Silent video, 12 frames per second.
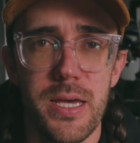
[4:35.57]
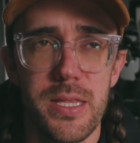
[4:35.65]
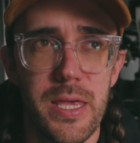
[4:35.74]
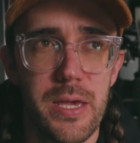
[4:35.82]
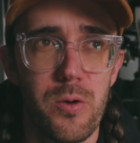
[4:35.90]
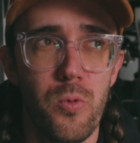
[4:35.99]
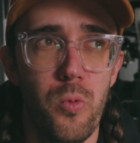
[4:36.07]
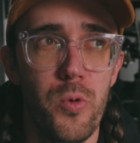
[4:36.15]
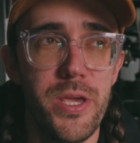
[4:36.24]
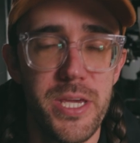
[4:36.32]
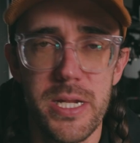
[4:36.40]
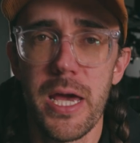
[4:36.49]
Like,
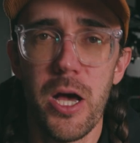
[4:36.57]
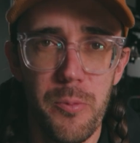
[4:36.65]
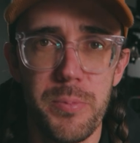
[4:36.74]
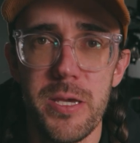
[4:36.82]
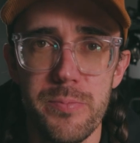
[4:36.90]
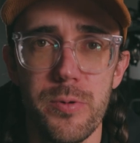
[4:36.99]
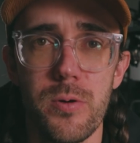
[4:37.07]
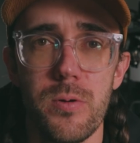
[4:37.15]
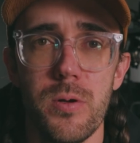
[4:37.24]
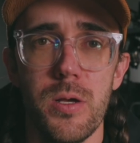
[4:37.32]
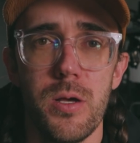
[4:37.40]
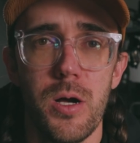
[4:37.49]
we can help people.
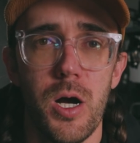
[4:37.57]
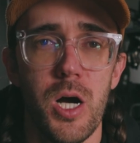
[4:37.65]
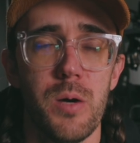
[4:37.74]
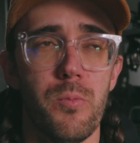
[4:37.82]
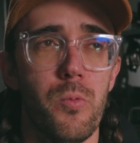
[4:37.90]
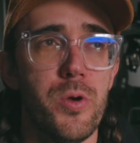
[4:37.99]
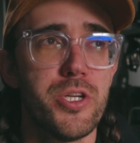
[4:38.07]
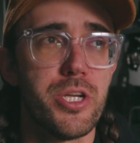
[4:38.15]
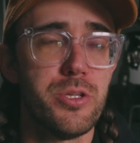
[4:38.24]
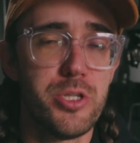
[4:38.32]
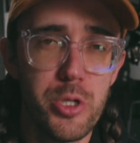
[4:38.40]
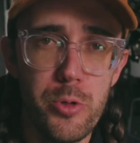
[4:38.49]
We
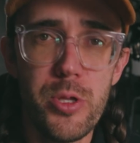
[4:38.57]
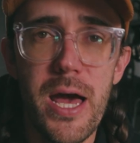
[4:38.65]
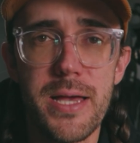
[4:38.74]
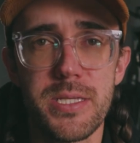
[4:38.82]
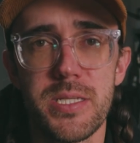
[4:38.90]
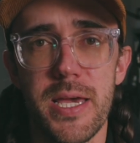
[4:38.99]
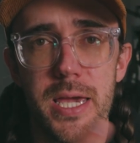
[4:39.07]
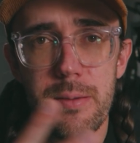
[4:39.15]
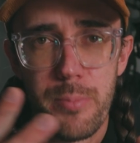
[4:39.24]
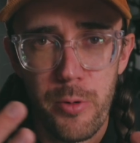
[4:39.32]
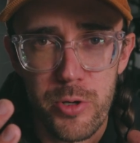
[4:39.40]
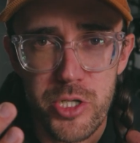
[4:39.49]
should do that
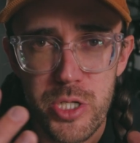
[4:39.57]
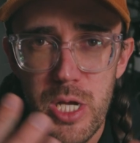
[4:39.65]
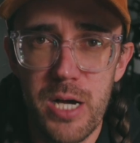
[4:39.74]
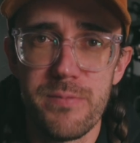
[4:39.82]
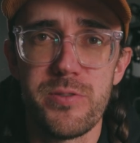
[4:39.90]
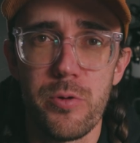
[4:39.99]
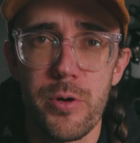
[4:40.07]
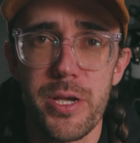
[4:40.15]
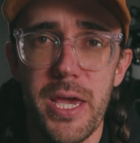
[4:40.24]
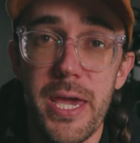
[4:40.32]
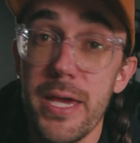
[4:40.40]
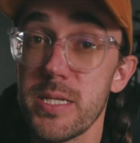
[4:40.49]
second portion of Dork
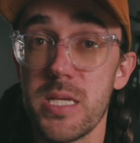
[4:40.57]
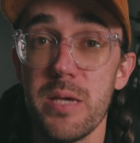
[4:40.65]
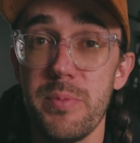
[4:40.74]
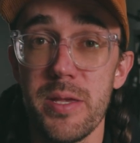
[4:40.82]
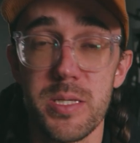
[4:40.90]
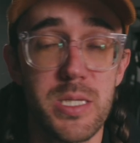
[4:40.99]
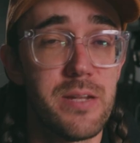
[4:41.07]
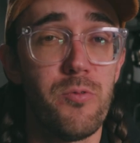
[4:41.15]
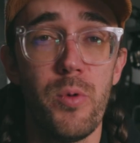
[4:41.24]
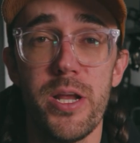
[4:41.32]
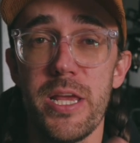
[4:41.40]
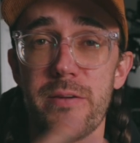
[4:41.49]
ASAP instead of
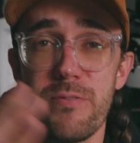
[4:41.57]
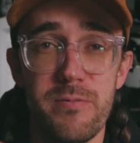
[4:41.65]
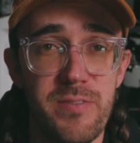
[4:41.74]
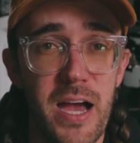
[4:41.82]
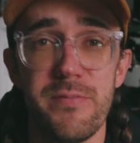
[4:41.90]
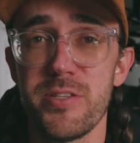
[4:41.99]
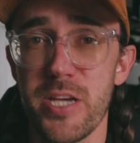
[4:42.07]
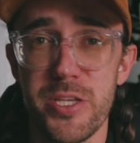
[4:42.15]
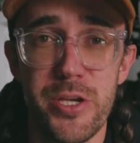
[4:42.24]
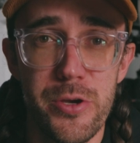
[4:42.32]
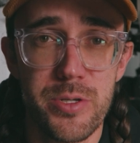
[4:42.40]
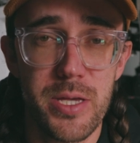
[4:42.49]
waiting for 5 to 10
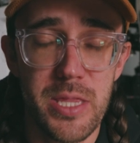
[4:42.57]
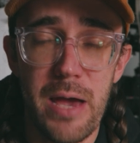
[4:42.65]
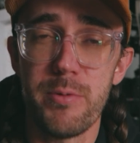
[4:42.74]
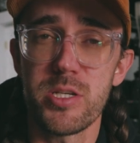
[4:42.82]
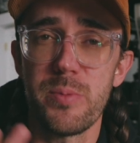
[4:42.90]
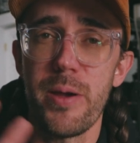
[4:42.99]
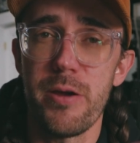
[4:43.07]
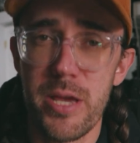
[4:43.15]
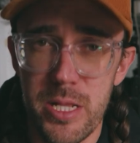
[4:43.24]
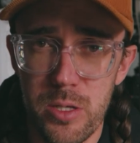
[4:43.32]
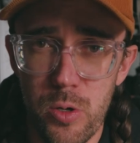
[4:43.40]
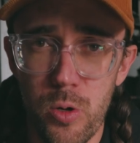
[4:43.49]
years. Like, that was going to be our
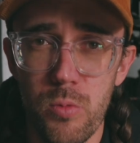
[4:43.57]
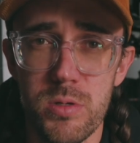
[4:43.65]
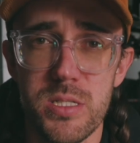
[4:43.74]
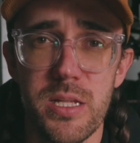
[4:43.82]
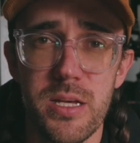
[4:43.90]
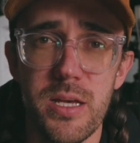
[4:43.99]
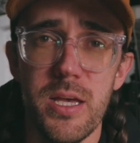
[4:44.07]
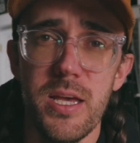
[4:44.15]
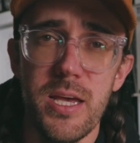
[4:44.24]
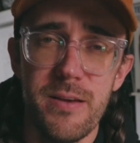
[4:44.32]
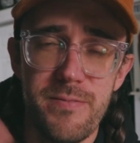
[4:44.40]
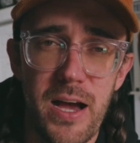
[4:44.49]
end goal, was the
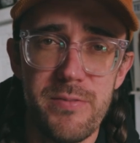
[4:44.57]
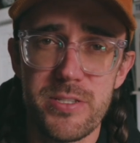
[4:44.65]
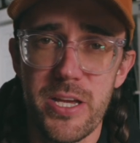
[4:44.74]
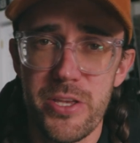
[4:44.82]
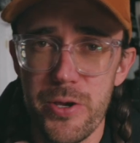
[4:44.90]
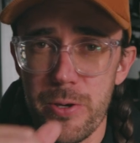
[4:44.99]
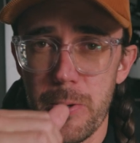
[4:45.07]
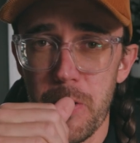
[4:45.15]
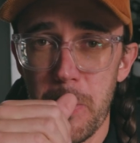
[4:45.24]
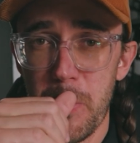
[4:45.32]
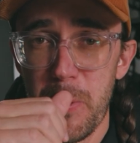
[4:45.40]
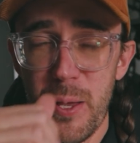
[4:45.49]
5 to 10 year
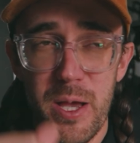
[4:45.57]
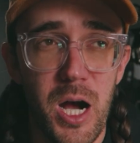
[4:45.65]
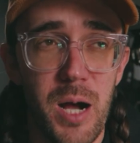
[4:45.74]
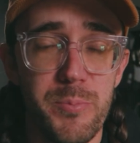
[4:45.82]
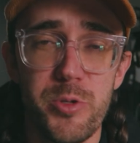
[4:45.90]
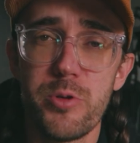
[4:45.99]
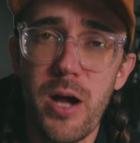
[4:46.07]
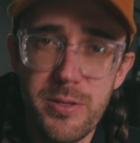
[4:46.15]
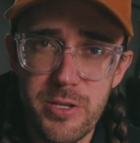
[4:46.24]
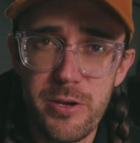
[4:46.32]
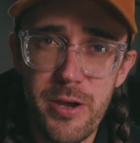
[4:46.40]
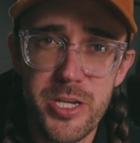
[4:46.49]
goal. Do
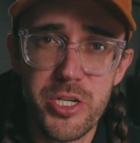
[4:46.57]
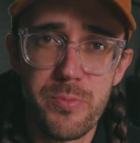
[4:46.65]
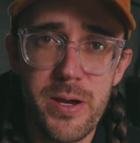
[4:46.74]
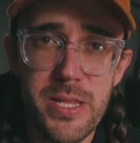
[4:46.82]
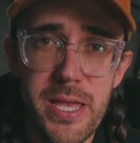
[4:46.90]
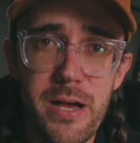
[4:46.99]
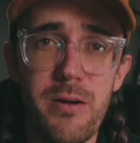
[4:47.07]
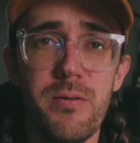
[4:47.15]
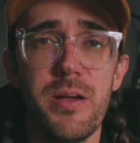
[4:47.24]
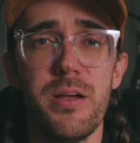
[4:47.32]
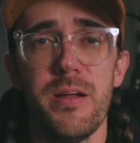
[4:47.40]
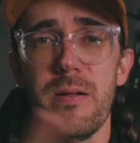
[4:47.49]
content creation right
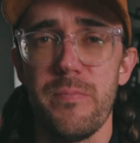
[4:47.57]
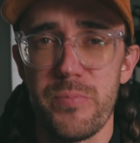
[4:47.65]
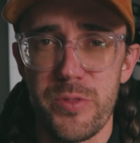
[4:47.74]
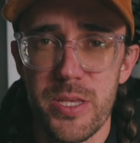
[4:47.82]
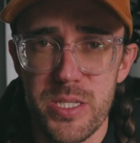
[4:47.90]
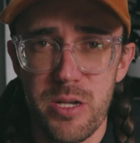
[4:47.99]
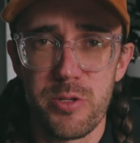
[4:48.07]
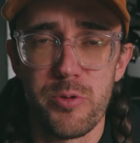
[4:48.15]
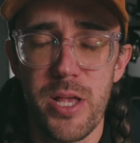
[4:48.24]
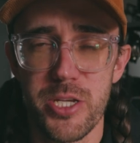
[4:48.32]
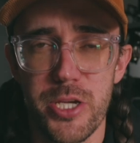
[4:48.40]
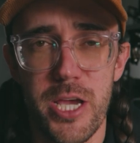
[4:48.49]
now, then start
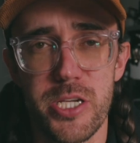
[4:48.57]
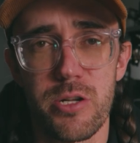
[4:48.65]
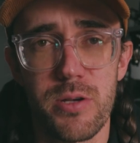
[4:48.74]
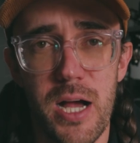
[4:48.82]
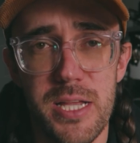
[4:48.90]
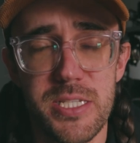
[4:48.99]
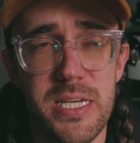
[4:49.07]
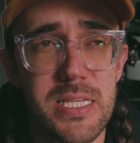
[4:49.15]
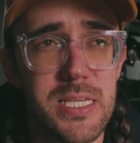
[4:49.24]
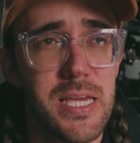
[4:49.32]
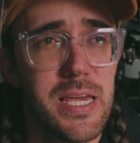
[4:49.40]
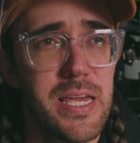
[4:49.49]
doing educational
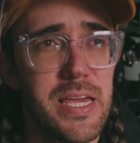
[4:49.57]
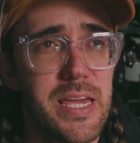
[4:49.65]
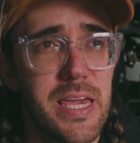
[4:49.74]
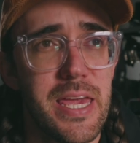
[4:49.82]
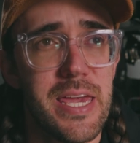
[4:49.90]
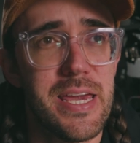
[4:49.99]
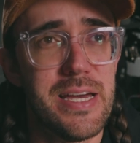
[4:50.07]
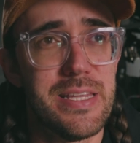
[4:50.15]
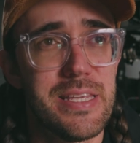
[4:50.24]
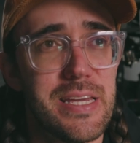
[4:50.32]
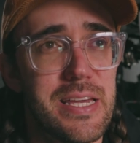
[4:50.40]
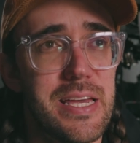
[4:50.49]
content.
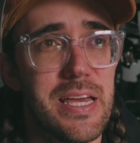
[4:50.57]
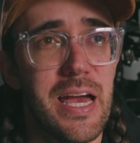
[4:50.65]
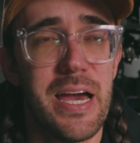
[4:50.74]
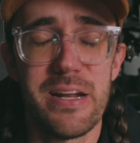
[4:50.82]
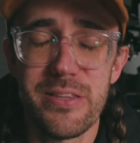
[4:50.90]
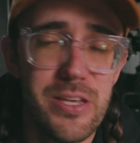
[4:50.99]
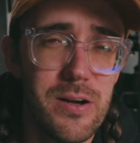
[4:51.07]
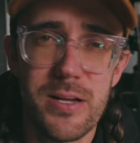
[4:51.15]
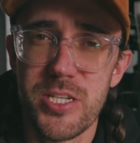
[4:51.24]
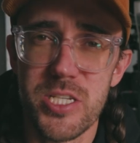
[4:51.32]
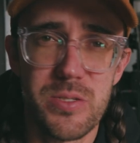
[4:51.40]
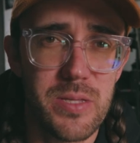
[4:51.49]
And I don't know, I
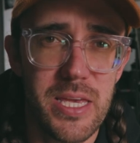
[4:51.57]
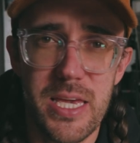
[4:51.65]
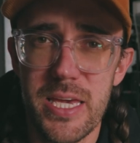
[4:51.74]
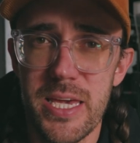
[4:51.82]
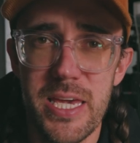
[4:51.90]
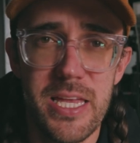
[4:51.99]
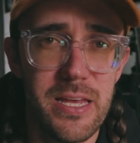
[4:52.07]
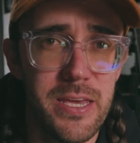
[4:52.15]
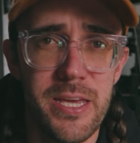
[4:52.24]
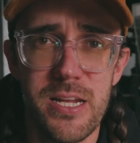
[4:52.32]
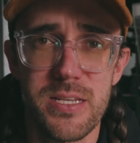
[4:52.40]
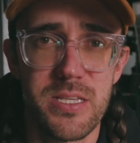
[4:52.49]
just like, it
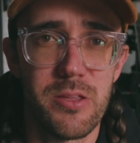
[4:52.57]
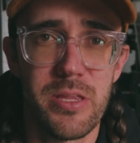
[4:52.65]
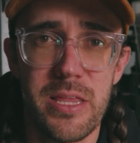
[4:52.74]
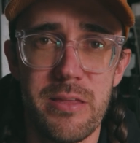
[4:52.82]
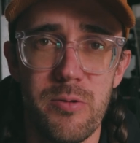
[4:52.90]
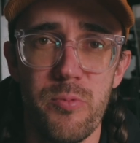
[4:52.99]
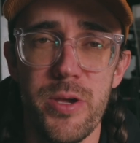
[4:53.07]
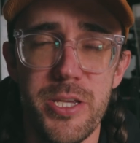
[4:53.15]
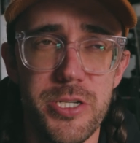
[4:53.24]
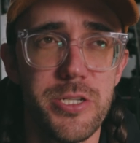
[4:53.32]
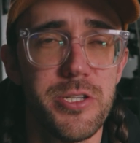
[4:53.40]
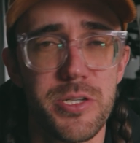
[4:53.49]
hit us the other day that we
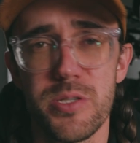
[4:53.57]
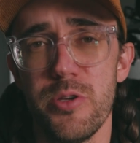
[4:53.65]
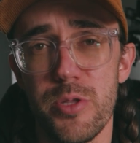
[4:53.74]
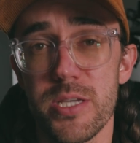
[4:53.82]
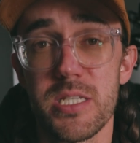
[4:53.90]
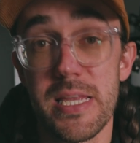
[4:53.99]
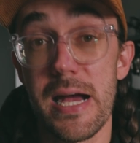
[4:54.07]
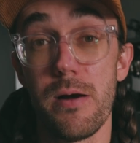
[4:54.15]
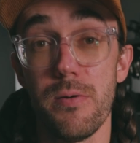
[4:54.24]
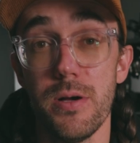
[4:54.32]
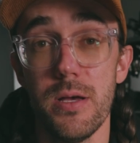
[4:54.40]
should just do this now.